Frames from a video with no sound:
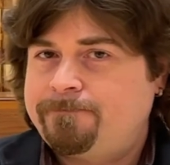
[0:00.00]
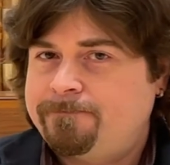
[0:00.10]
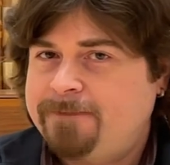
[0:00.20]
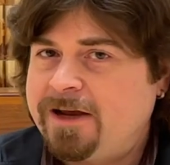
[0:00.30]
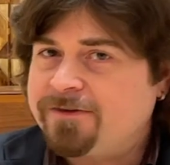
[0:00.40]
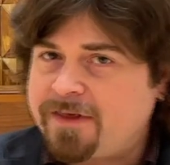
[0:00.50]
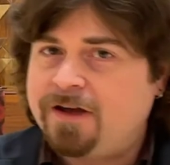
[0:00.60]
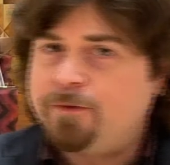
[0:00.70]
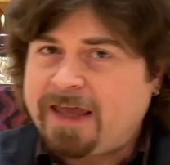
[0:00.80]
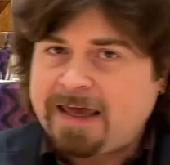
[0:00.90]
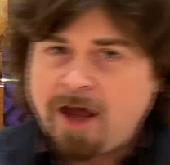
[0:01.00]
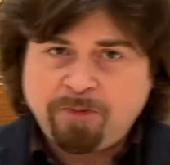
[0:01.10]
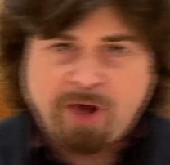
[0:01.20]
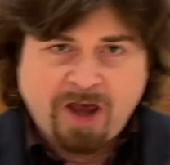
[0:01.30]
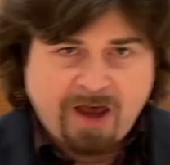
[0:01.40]
Here's the thing, we cannot
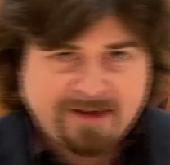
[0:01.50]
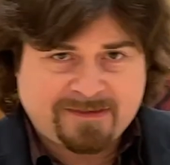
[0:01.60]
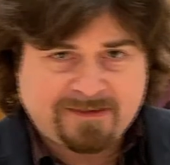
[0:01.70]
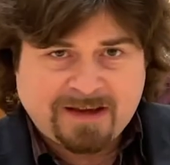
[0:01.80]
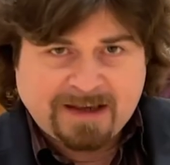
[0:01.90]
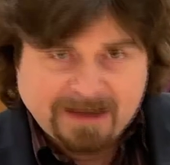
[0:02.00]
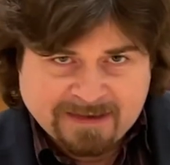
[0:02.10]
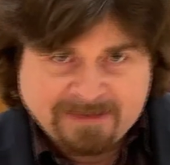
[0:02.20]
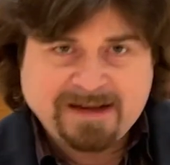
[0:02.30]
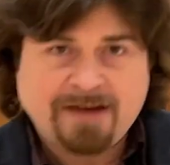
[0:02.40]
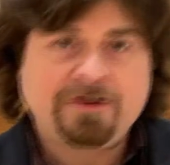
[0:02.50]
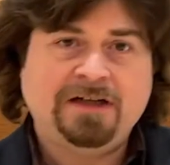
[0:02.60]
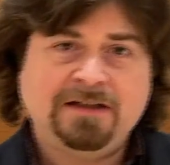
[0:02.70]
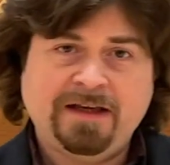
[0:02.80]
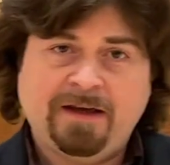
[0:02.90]
pause
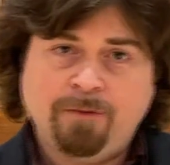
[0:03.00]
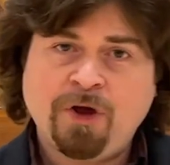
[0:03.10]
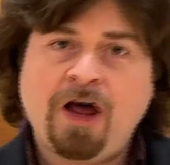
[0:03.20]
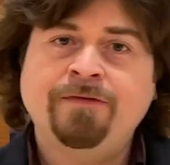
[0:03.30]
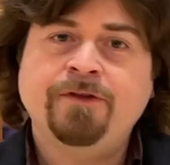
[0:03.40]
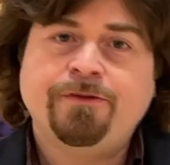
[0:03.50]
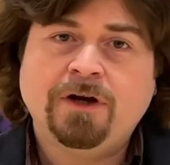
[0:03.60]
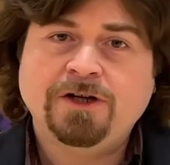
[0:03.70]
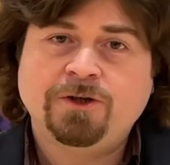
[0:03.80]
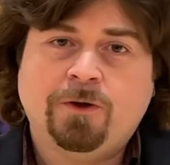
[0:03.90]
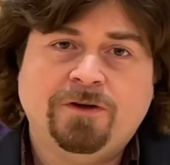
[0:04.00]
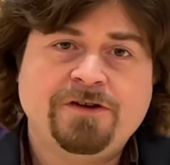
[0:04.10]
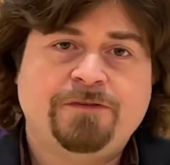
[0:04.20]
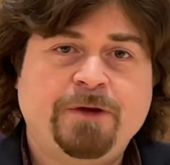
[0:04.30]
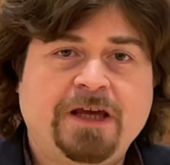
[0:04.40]
indefinitely upon the threshold
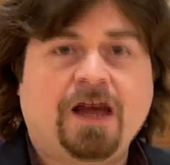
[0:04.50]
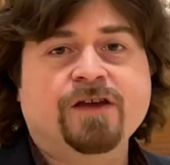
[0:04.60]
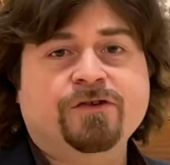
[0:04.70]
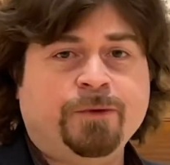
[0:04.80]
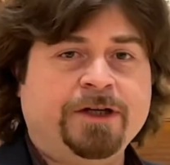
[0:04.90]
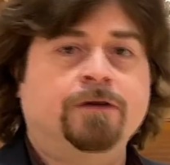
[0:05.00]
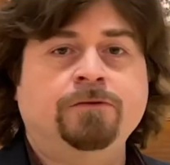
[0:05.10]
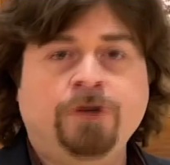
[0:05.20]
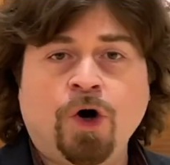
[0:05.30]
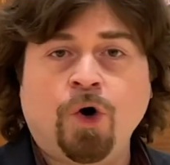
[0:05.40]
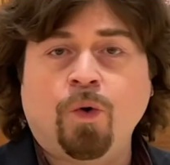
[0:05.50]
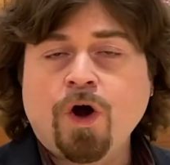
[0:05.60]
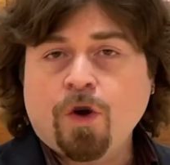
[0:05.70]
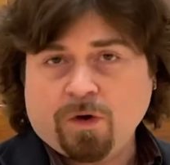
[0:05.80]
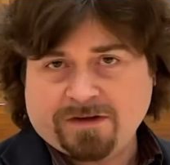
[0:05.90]
just because we don't know
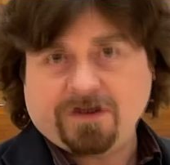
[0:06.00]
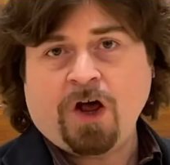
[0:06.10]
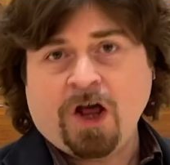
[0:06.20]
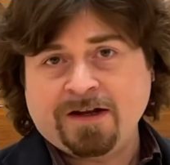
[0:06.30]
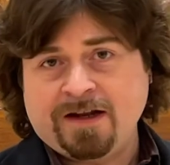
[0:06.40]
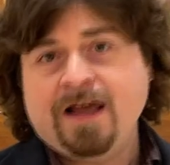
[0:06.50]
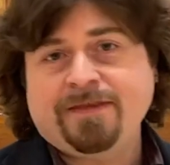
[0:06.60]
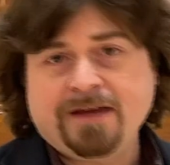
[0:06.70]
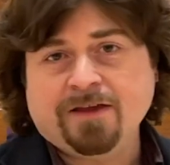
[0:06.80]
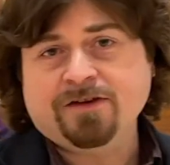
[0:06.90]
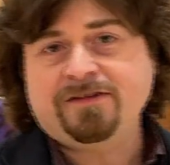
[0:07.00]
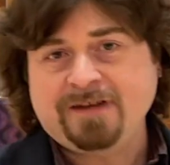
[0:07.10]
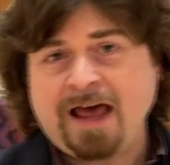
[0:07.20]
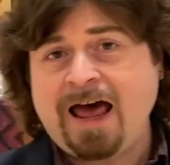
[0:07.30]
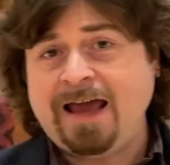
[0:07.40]
what's on the other
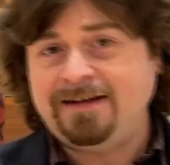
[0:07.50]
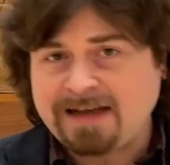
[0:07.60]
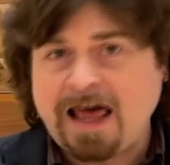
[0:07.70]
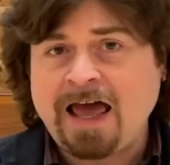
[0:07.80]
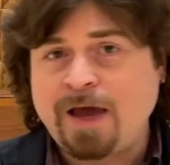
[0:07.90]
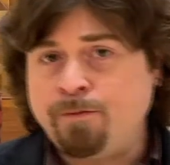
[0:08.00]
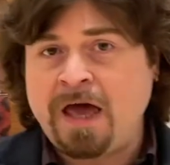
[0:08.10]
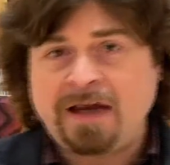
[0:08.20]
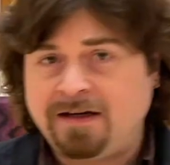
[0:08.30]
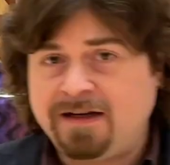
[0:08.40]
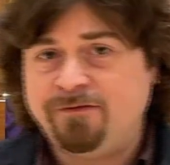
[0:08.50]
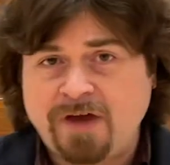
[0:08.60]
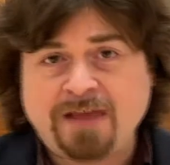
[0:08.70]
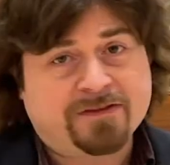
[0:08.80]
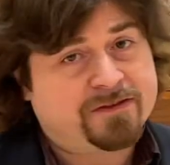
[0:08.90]
side. Time and
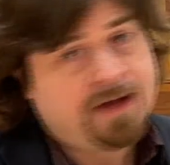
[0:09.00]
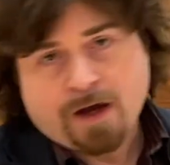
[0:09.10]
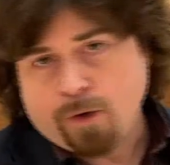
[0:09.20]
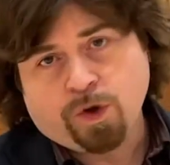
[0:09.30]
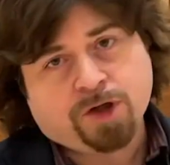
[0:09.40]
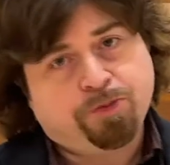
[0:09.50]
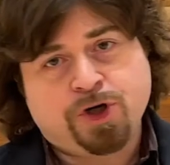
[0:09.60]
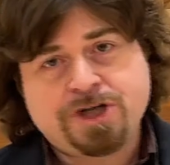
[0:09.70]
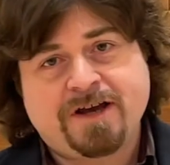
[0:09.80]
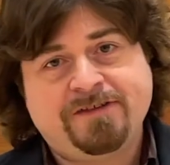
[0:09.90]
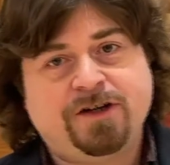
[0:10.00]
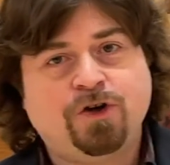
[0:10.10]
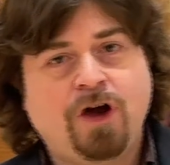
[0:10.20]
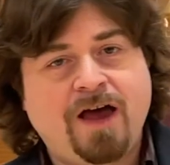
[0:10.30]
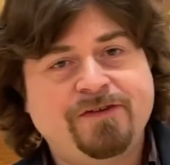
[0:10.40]
events will push us
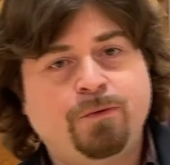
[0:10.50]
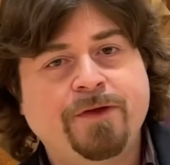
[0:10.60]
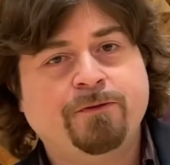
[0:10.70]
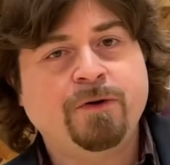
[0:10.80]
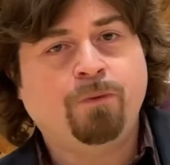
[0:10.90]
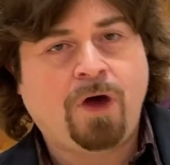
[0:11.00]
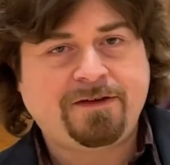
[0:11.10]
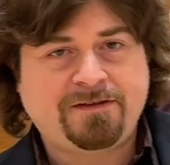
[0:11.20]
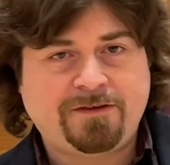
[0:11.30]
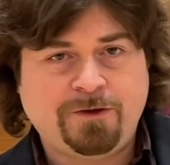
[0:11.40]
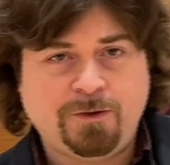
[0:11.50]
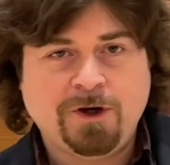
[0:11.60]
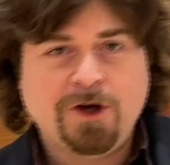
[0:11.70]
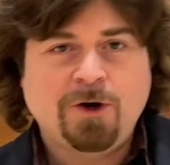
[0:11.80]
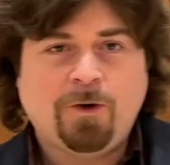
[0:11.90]
across whether we want to
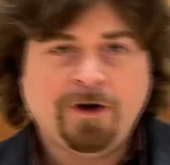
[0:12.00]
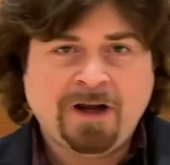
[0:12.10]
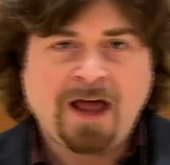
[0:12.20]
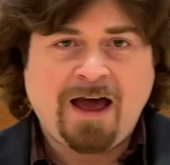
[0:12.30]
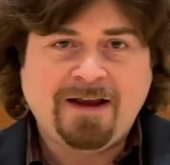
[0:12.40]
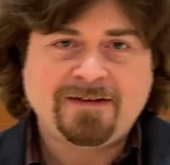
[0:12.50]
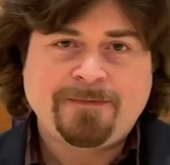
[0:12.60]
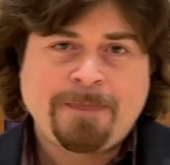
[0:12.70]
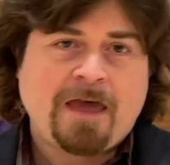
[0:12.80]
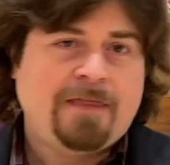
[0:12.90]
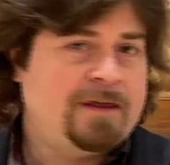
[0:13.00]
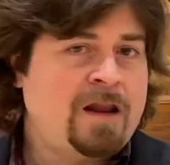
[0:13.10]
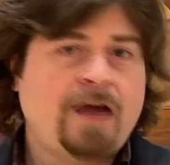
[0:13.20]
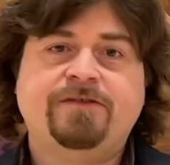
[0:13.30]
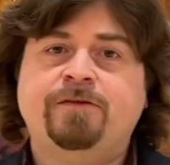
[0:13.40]
or not. The
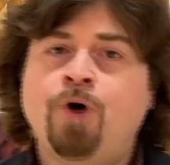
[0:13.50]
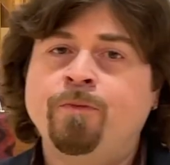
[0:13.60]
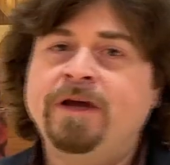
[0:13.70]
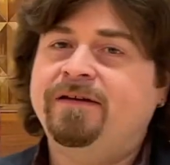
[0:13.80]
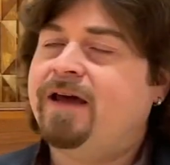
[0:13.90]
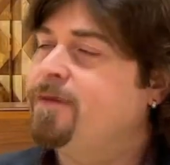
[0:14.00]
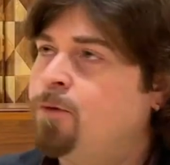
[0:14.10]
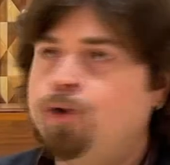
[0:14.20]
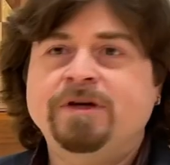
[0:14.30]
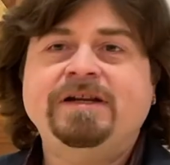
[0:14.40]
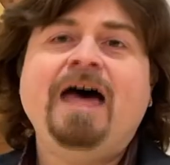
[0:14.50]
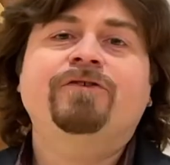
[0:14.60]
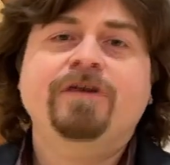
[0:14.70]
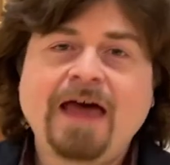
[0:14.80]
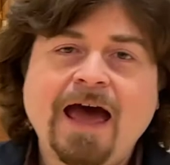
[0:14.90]
next moment and the moment
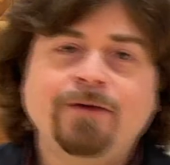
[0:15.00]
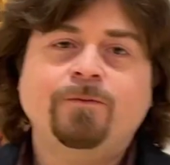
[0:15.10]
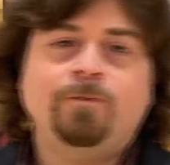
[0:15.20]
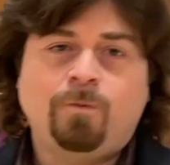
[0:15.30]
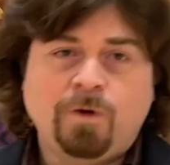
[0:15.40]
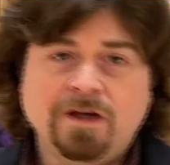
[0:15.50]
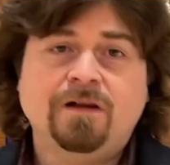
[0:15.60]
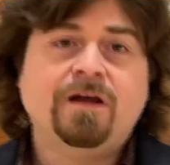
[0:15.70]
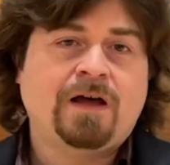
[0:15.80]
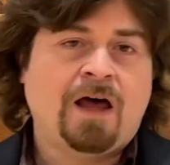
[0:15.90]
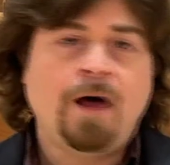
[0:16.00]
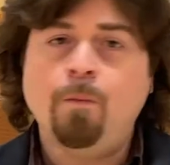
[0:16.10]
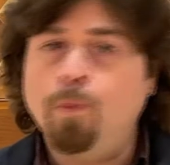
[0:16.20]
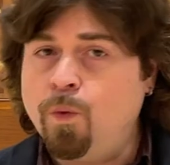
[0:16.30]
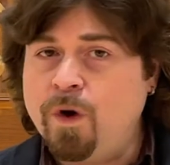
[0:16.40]
after that will
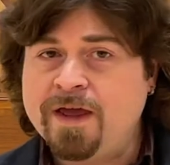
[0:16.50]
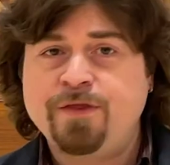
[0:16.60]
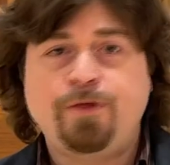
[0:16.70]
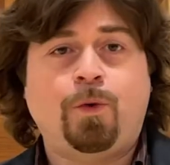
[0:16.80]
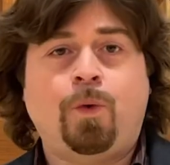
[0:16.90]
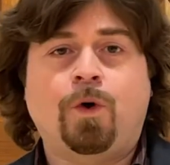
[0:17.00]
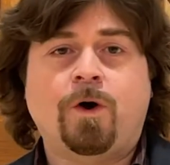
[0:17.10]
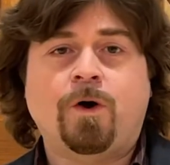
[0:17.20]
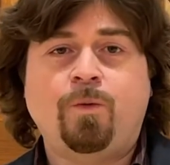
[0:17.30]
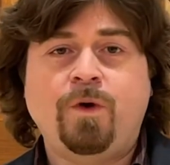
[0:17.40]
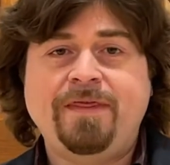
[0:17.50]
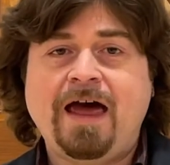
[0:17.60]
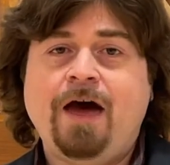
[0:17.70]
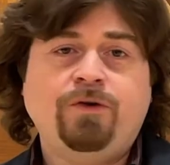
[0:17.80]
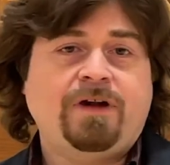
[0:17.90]
come with or
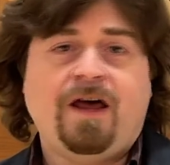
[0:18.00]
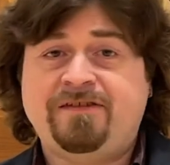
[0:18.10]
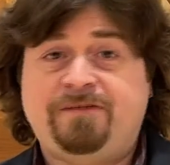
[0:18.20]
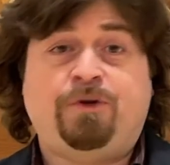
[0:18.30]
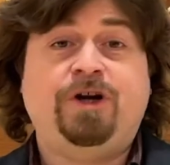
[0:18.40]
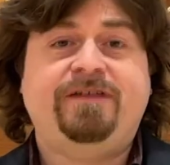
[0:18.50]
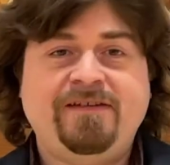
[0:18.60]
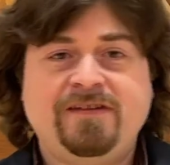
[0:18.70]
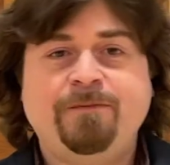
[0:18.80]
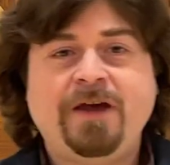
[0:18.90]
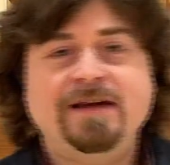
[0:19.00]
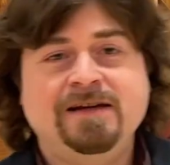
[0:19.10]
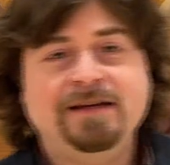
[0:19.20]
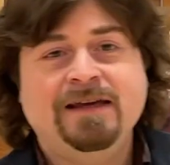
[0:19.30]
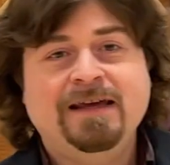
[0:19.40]
without us
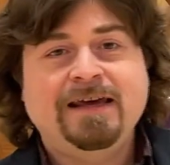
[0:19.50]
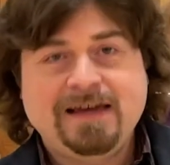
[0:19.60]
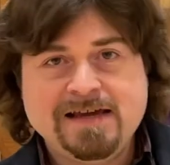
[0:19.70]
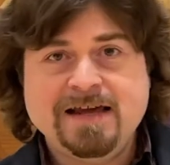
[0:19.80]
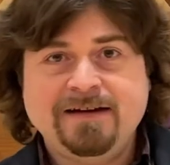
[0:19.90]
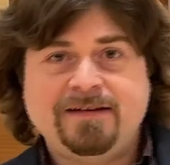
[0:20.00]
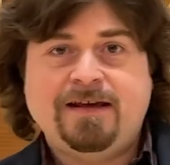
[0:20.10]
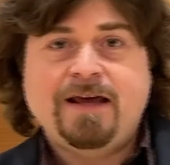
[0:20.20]
participating in it.